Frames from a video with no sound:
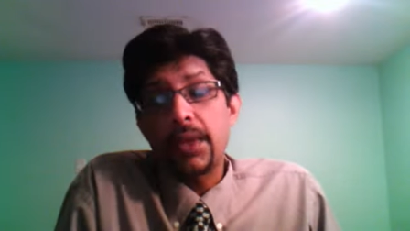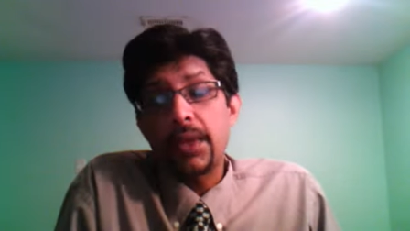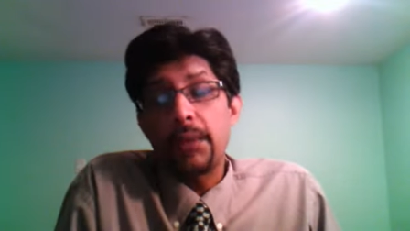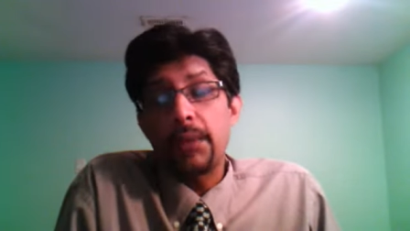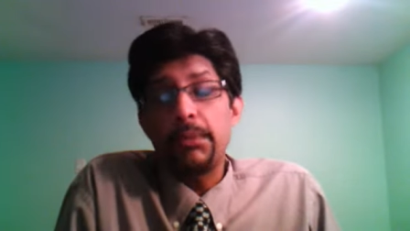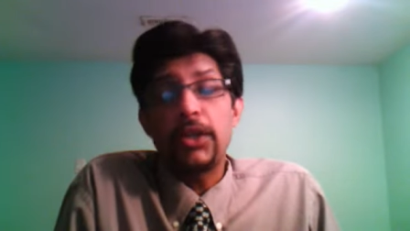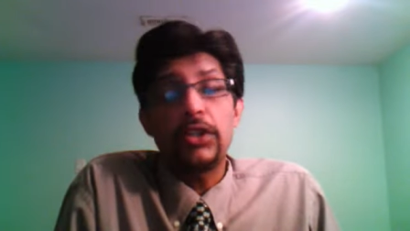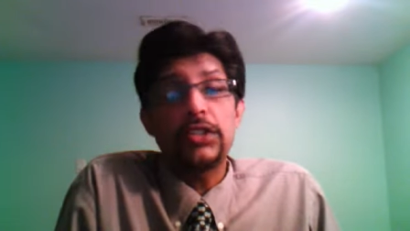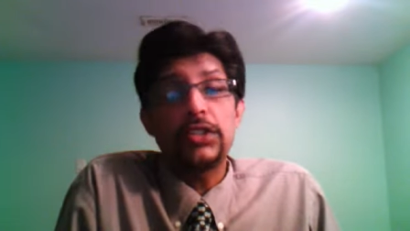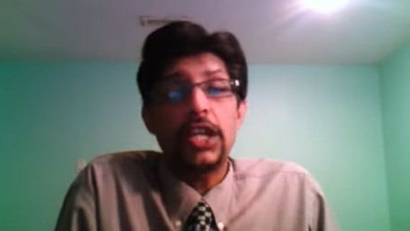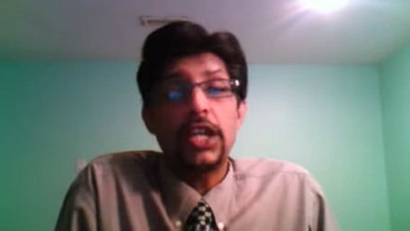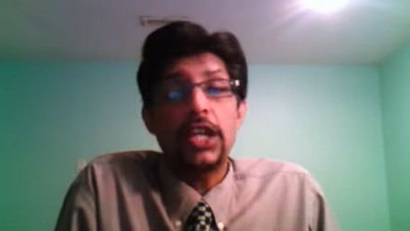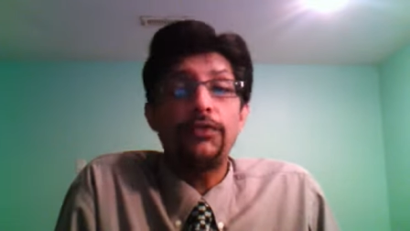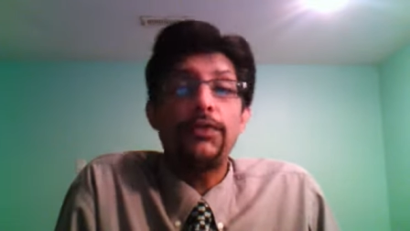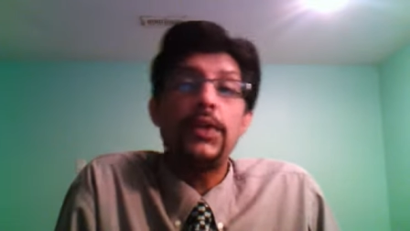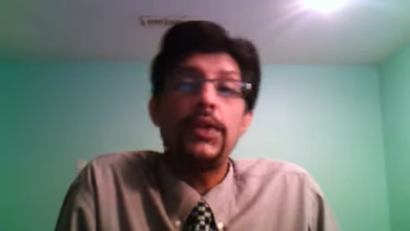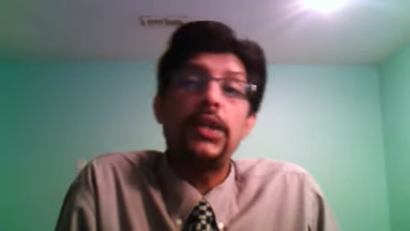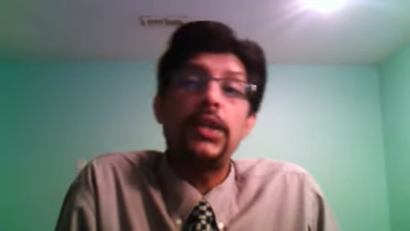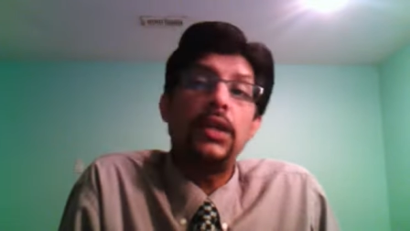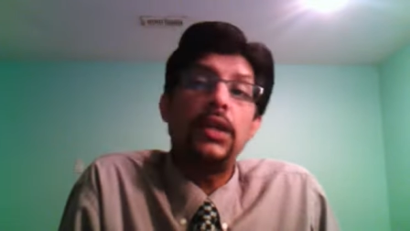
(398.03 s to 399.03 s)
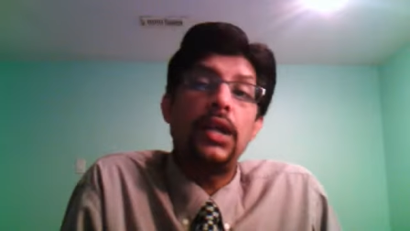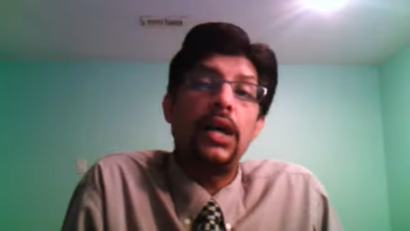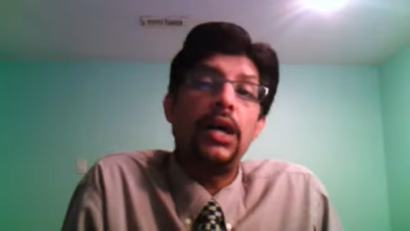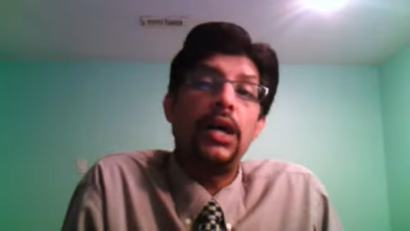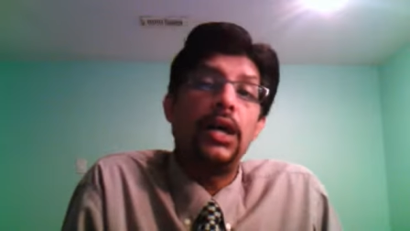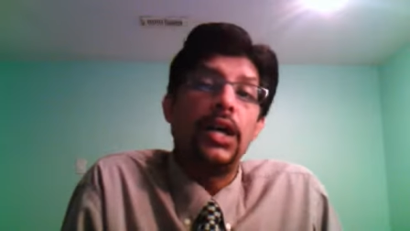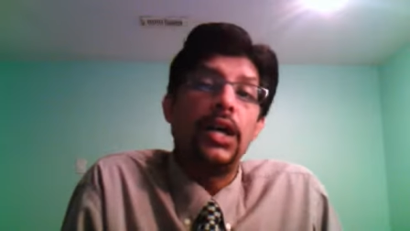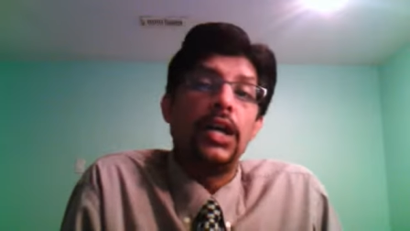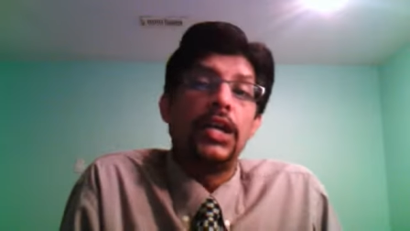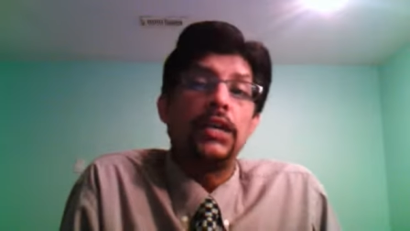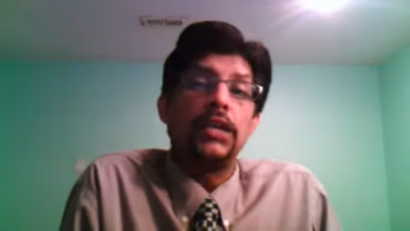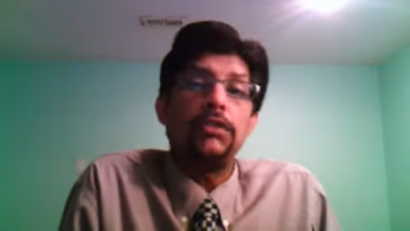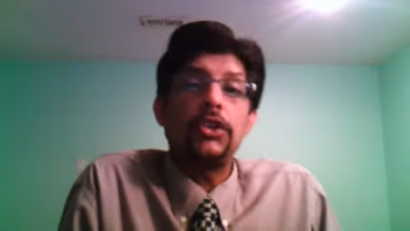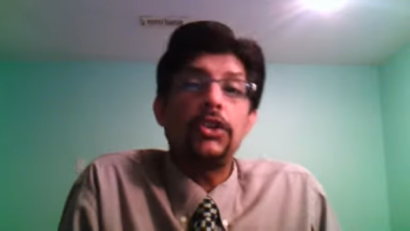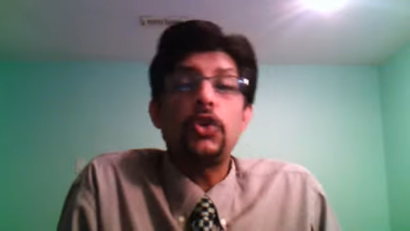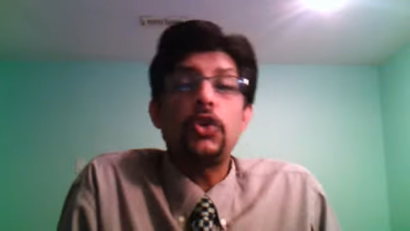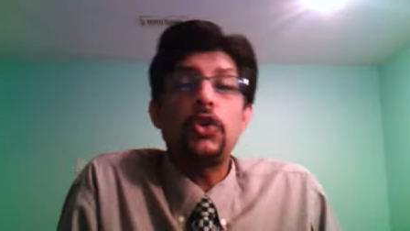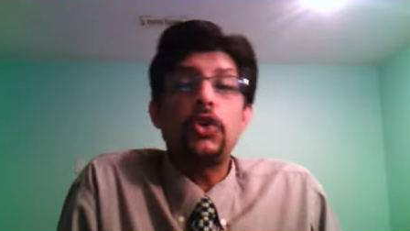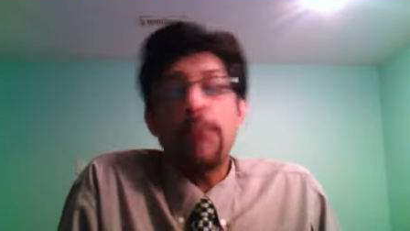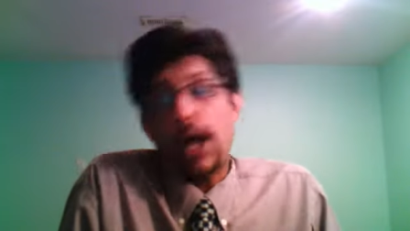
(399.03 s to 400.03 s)
because I feel uh, even
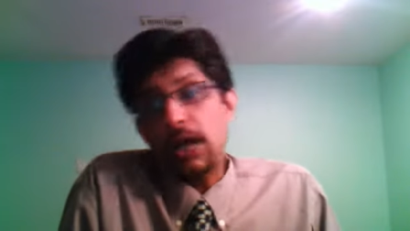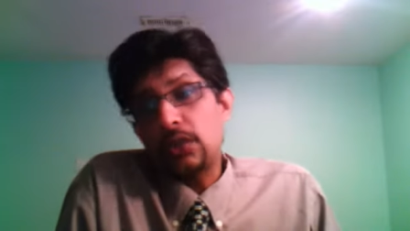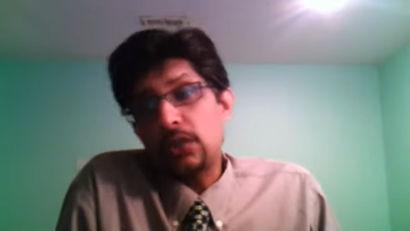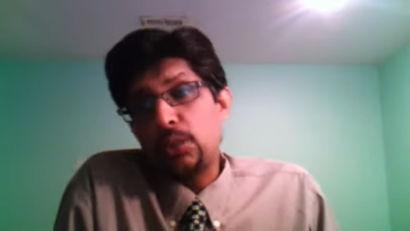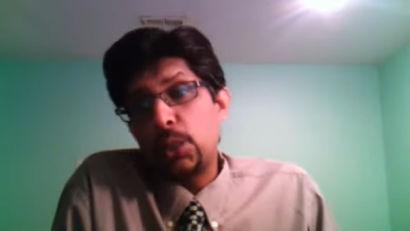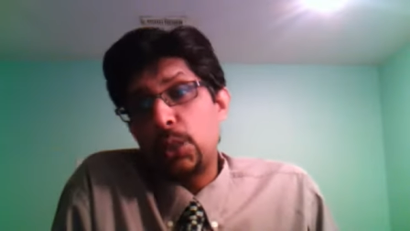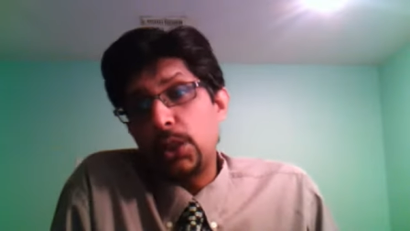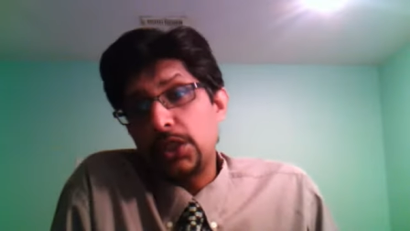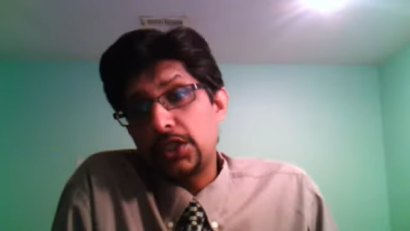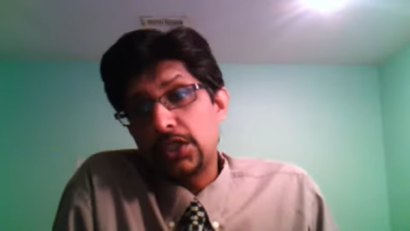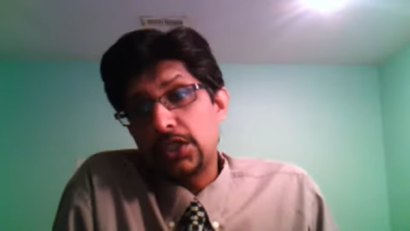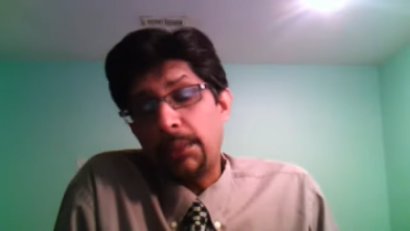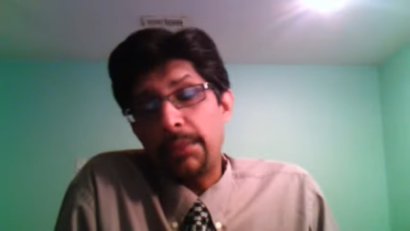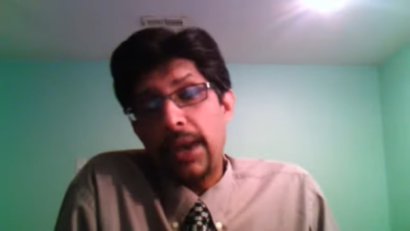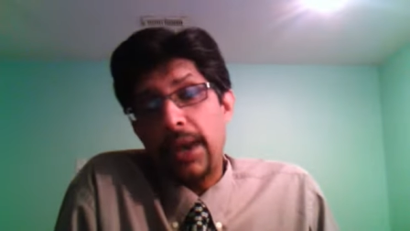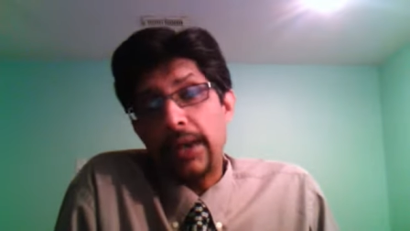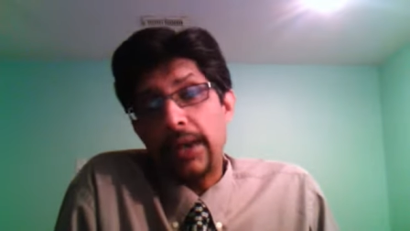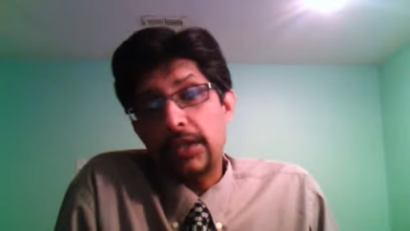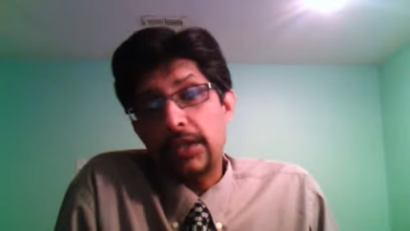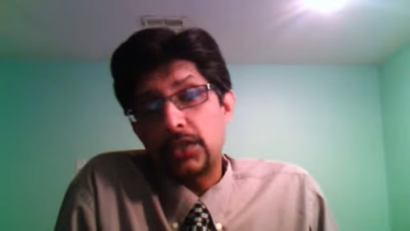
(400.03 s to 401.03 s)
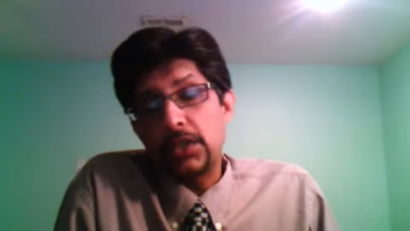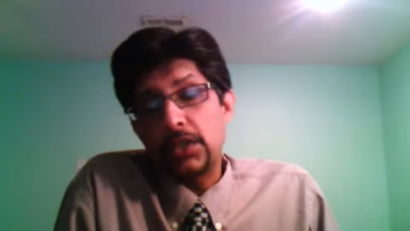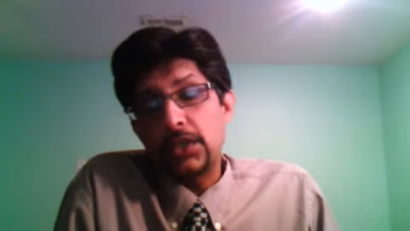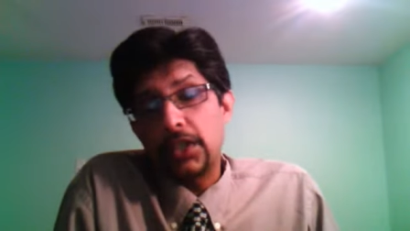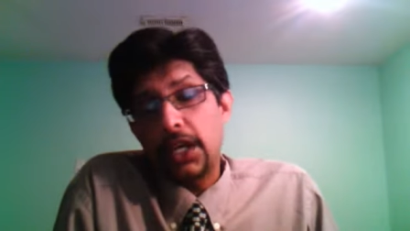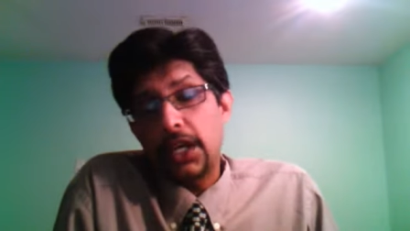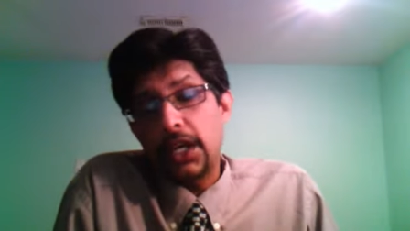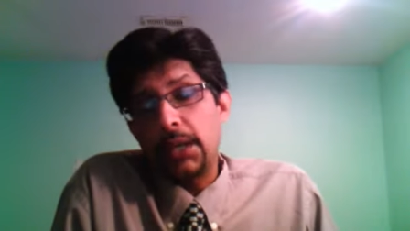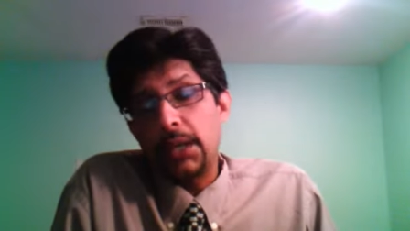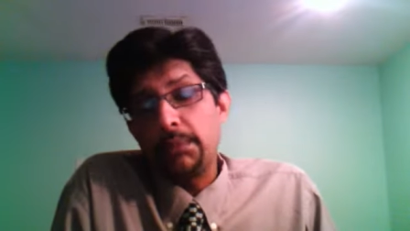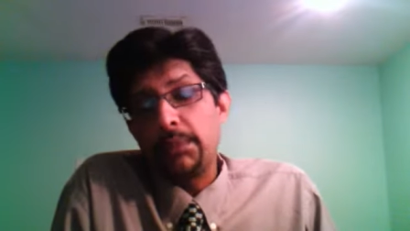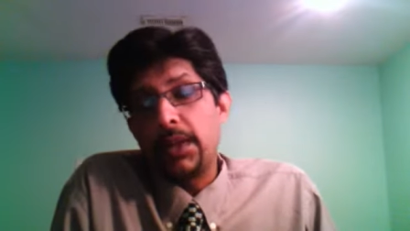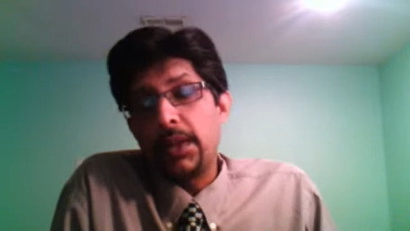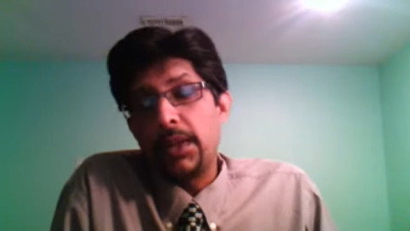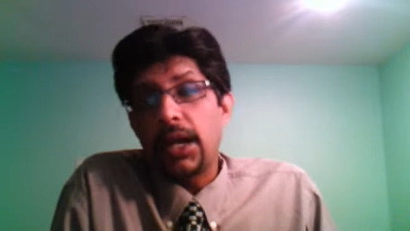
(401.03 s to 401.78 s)
though Mark Wood has come back into the team,